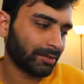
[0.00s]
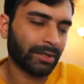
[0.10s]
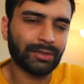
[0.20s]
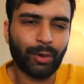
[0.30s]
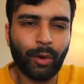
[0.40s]
So
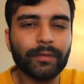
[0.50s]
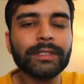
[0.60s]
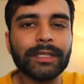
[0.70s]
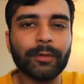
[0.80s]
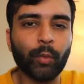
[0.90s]
it's
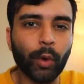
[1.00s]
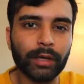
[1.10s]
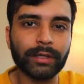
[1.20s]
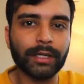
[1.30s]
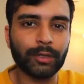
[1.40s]
obviously
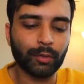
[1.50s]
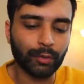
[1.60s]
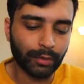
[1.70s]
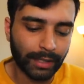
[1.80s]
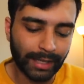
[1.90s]
worth it
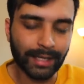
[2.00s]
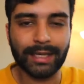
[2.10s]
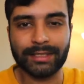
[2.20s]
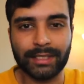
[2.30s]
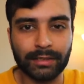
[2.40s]
to get an
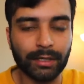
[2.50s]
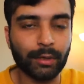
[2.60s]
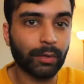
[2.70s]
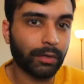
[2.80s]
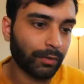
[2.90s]
external
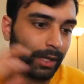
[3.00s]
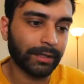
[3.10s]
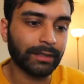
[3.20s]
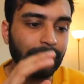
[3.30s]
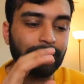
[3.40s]
one
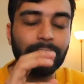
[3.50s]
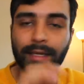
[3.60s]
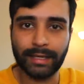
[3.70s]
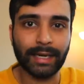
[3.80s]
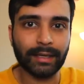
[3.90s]
rather than
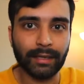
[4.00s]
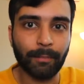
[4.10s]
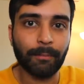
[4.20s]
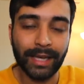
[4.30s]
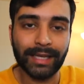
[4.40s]
getting a
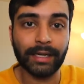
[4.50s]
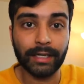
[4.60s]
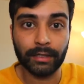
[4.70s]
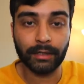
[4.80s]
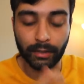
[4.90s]
big
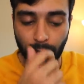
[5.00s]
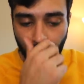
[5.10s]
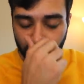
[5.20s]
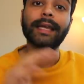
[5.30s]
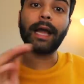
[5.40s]
internal
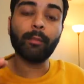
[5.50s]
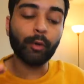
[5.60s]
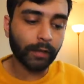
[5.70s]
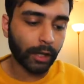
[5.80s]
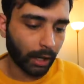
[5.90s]
one. Now
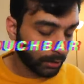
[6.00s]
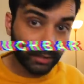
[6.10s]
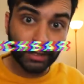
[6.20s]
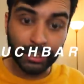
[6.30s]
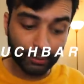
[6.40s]
moving on, the
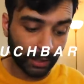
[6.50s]
touch